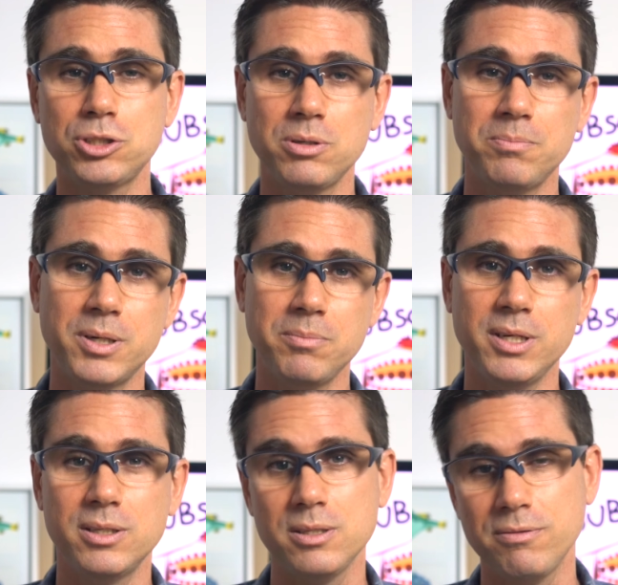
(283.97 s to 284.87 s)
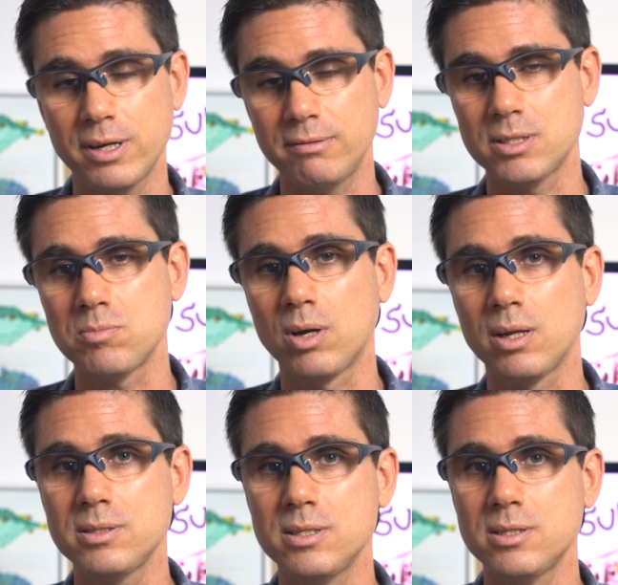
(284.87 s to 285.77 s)
shrimp per meter if you have a
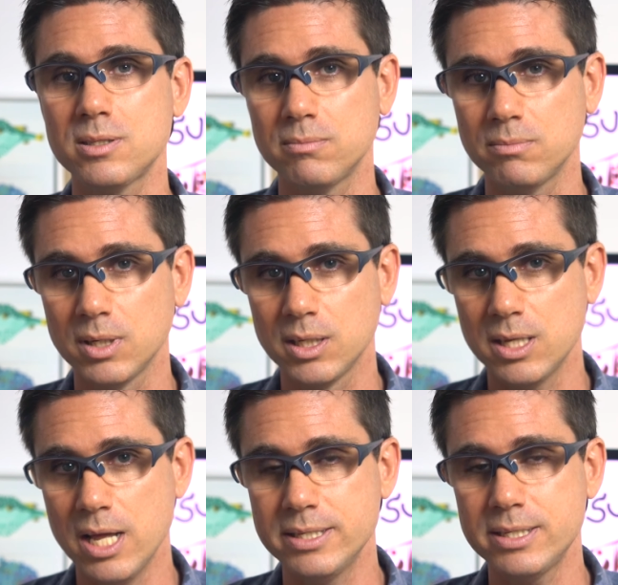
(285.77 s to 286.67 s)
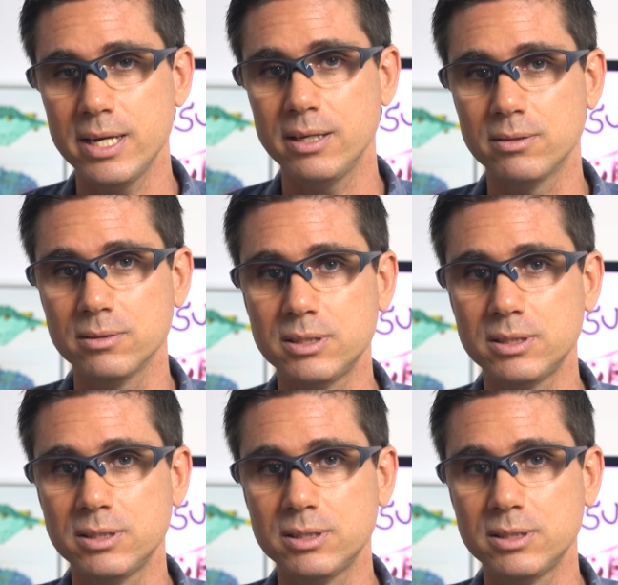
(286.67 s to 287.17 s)
smaller system, let's say,